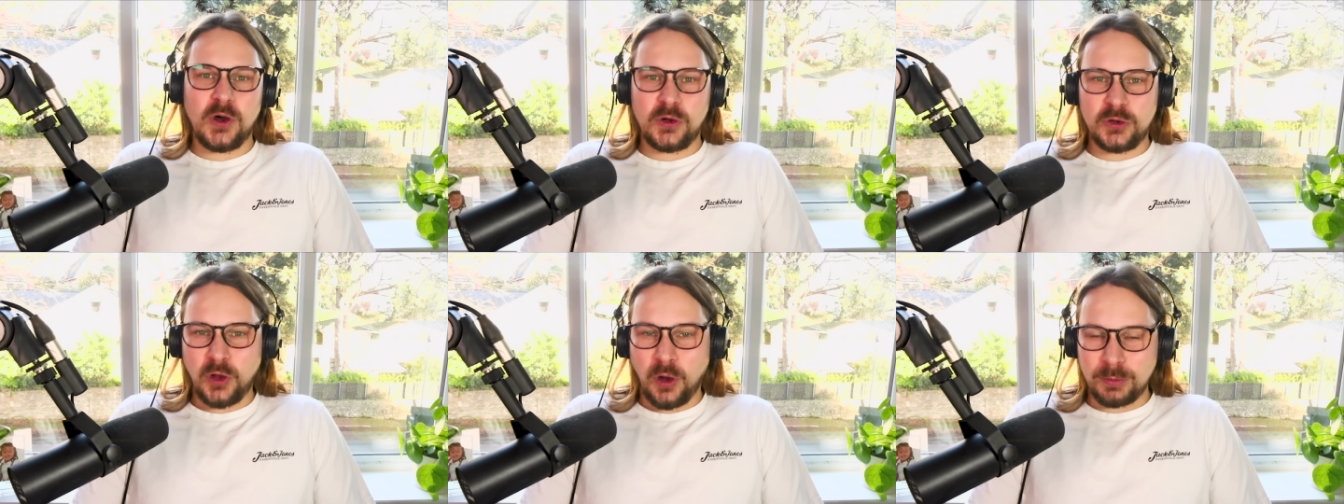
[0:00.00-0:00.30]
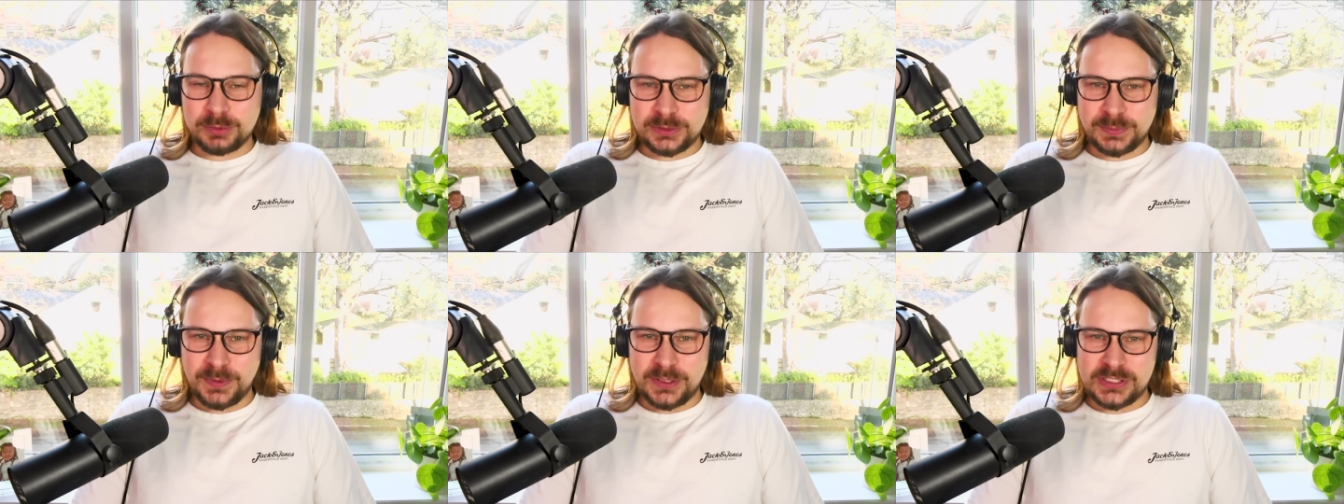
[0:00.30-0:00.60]
on
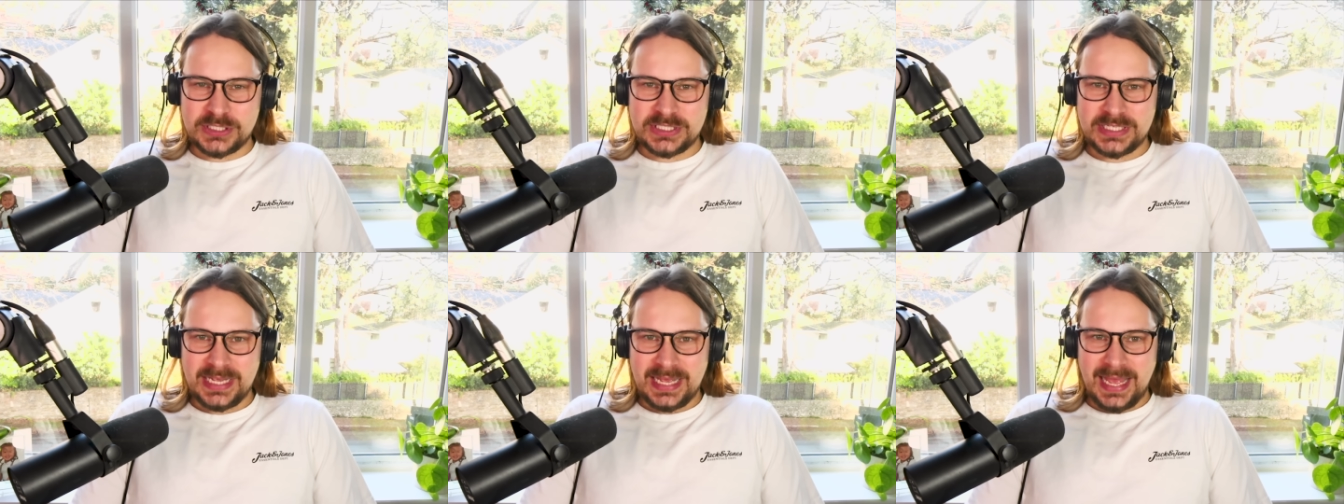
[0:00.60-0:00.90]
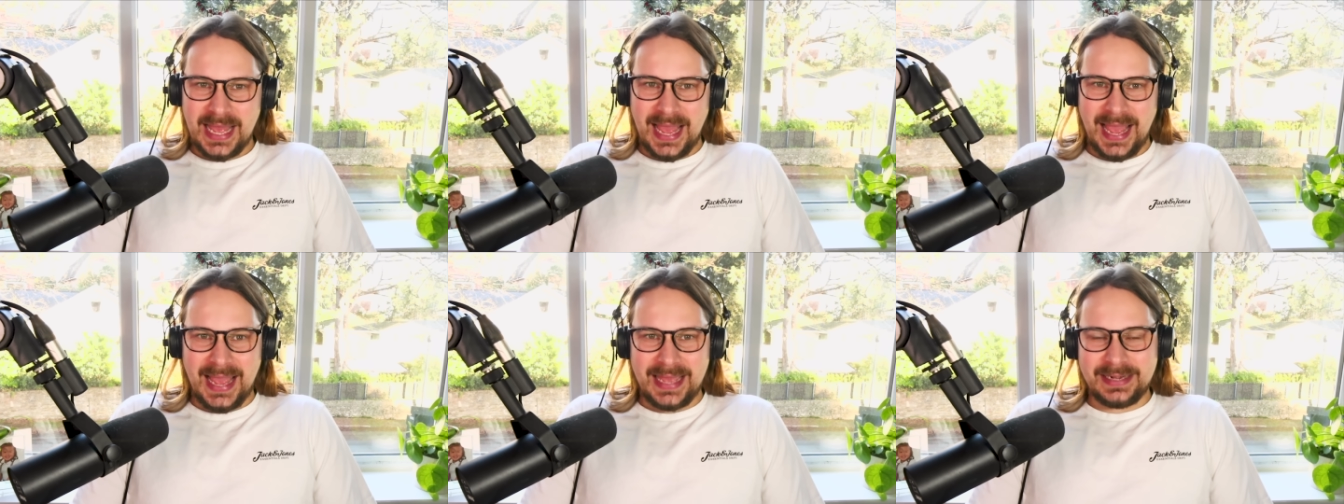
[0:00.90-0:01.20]
Optimus
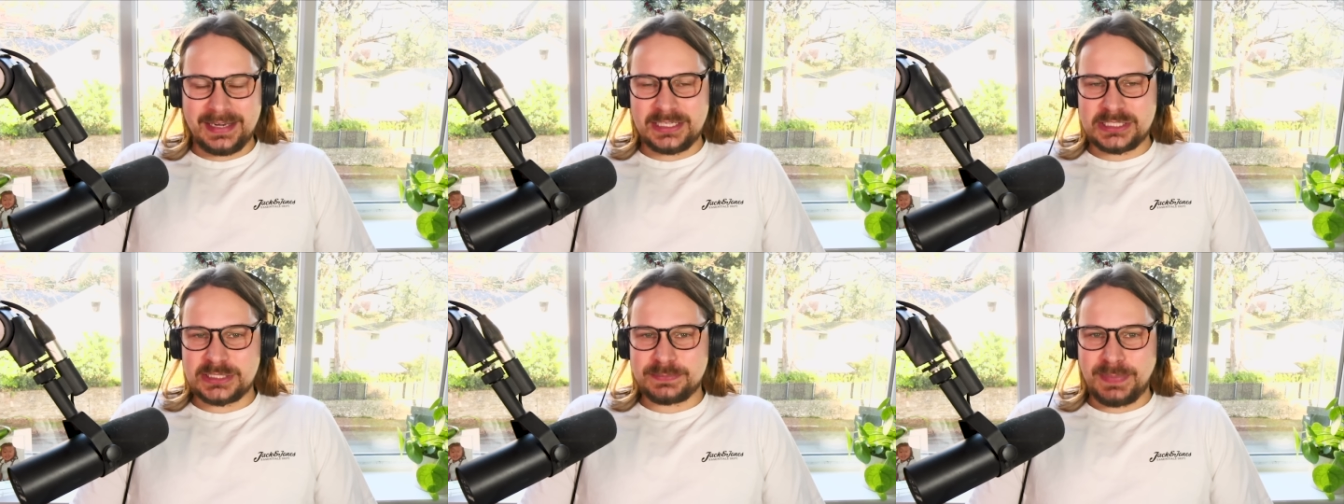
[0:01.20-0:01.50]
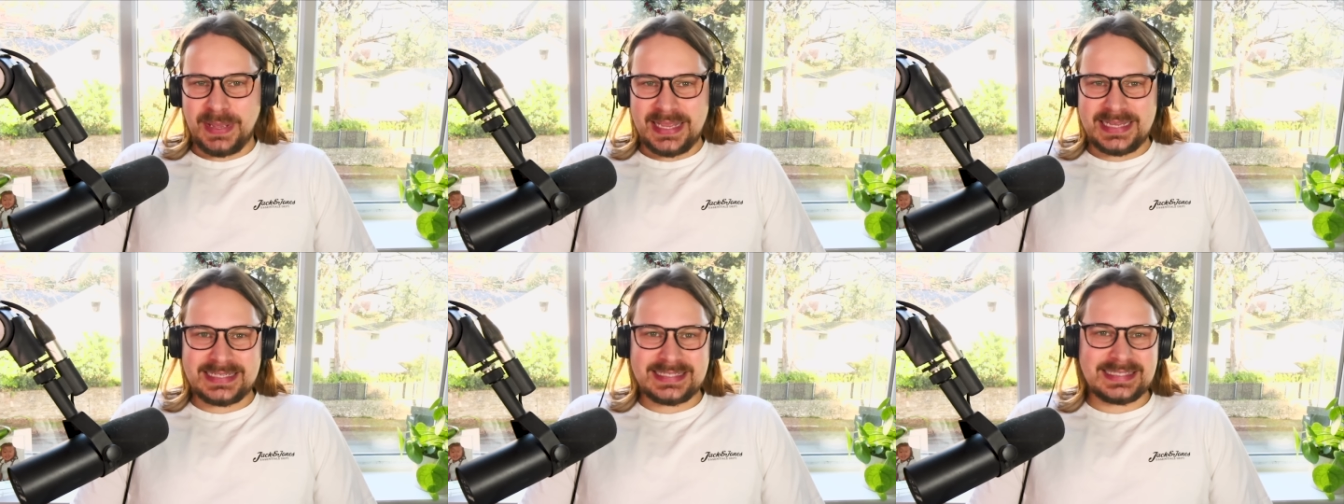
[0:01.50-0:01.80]
and
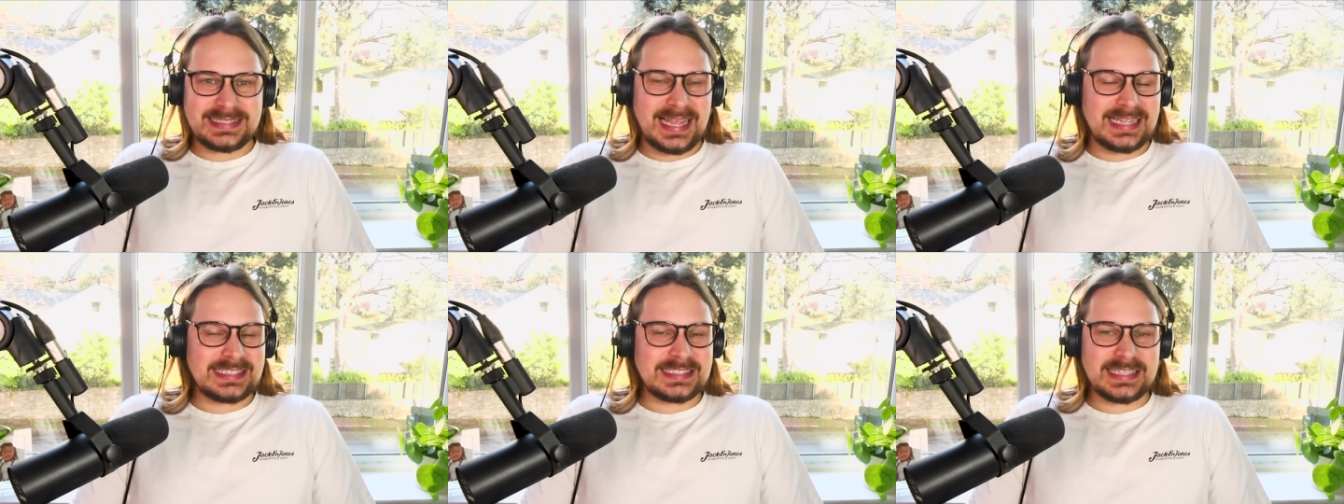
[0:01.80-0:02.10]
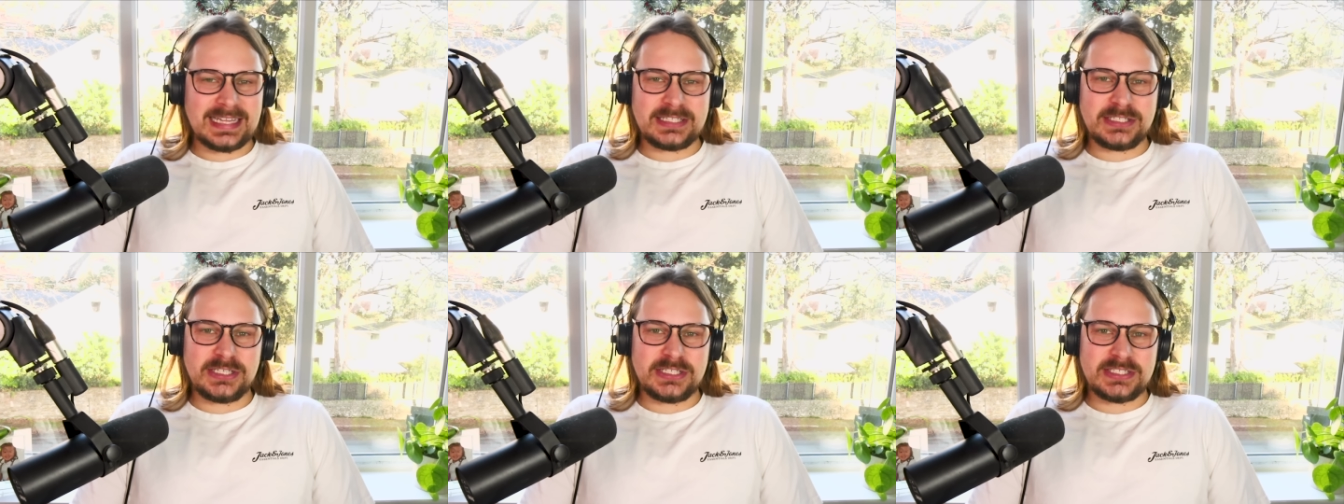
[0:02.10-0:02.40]
space data
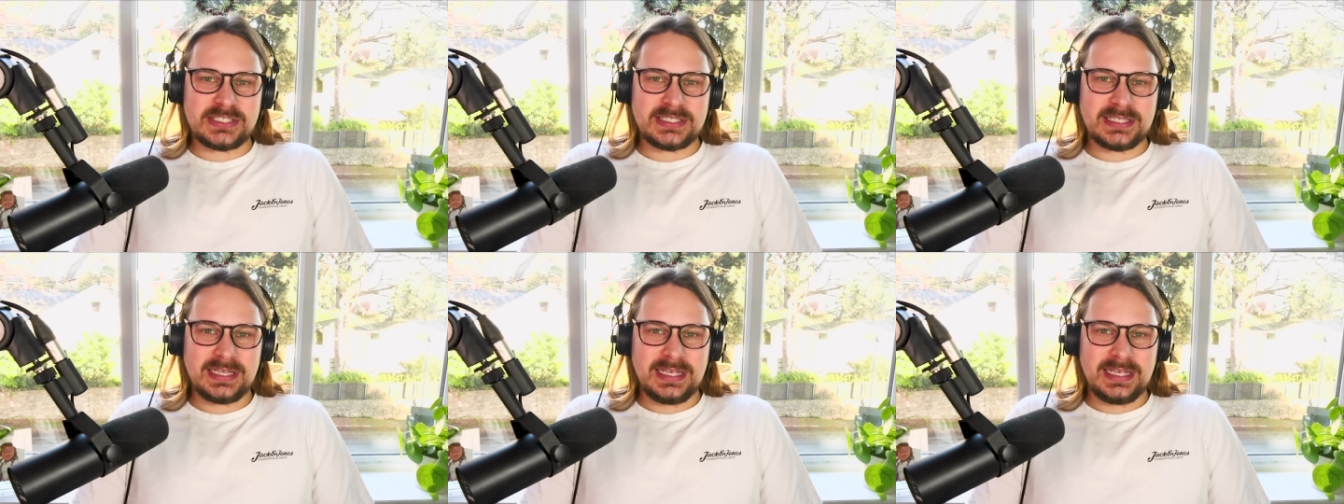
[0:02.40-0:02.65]
centers.